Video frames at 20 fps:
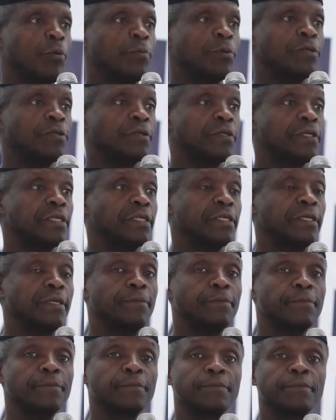opportunity.
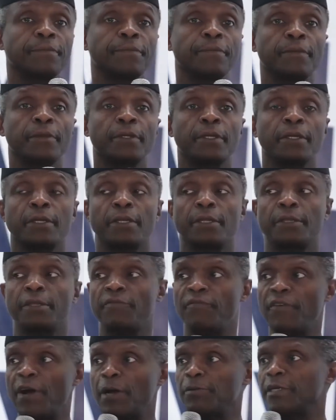The
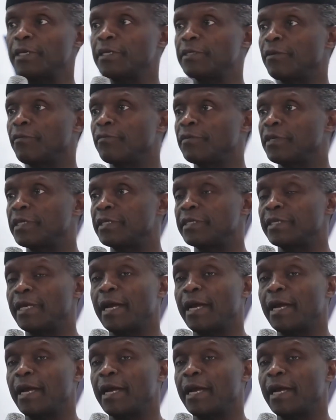founders of this